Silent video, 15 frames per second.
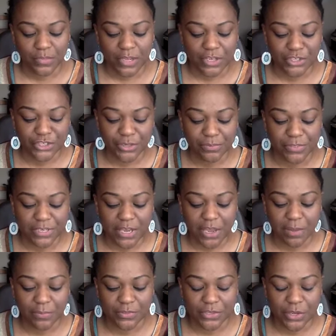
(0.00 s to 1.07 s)
And
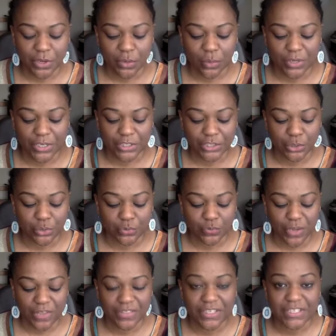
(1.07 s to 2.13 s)
sometimes, when I don't
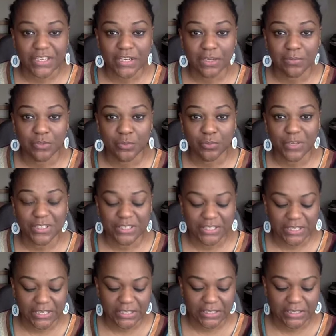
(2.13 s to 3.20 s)
find the time to
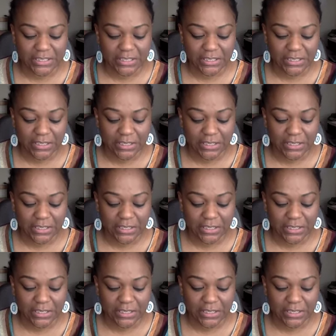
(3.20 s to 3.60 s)
meditate,